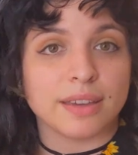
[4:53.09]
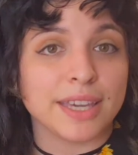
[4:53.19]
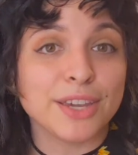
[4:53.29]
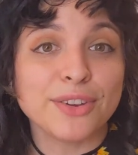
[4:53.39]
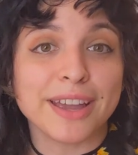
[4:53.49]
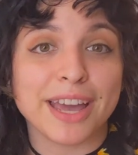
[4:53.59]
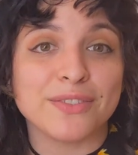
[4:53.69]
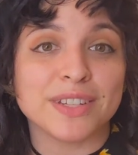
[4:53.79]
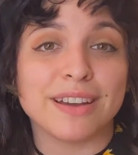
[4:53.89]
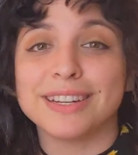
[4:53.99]
Here I
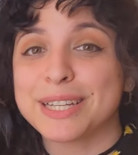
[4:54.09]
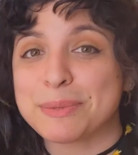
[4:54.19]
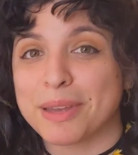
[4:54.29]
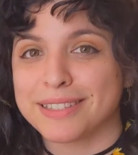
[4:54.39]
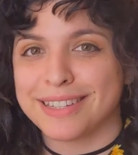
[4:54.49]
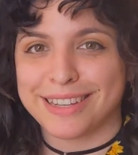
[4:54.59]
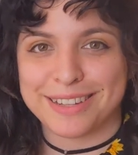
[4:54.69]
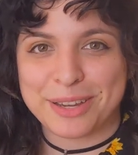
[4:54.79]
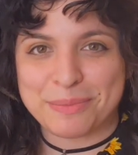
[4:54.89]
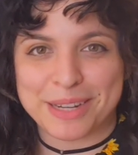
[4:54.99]
have an unexpected
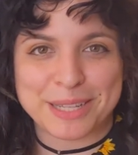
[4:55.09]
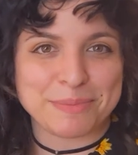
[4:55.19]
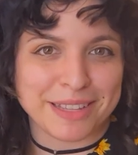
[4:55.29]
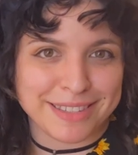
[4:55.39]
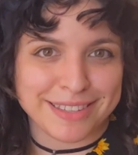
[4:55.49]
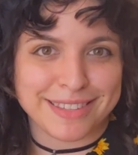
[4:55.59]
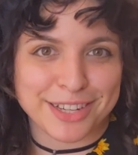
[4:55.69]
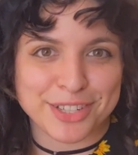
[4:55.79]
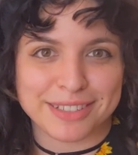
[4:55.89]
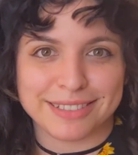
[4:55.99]
income and expenses
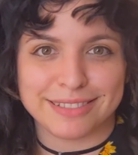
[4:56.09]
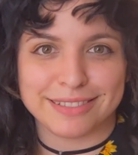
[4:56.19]
section.